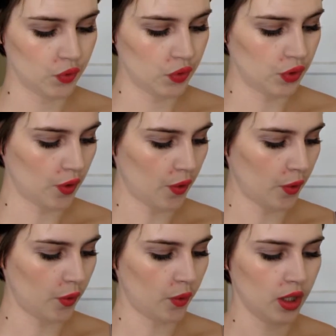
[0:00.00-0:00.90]

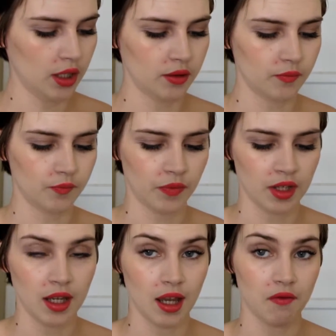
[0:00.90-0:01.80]
So
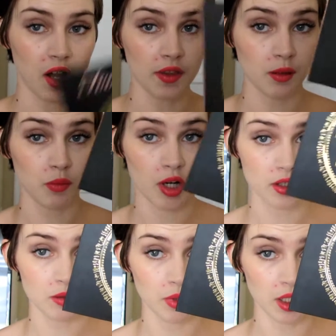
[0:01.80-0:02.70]
I've got their
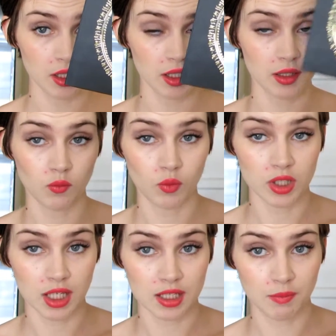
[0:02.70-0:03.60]
bronzer book,
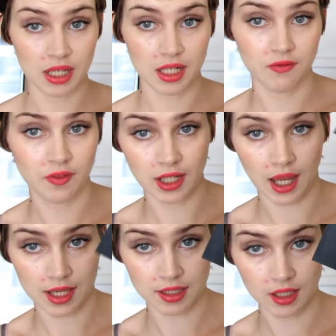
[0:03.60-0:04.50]
which has been
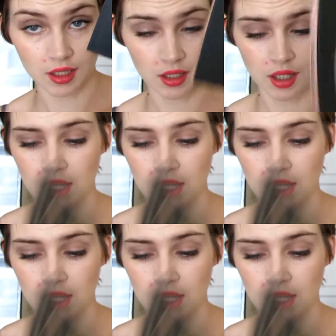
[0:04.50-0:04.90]
fantastic.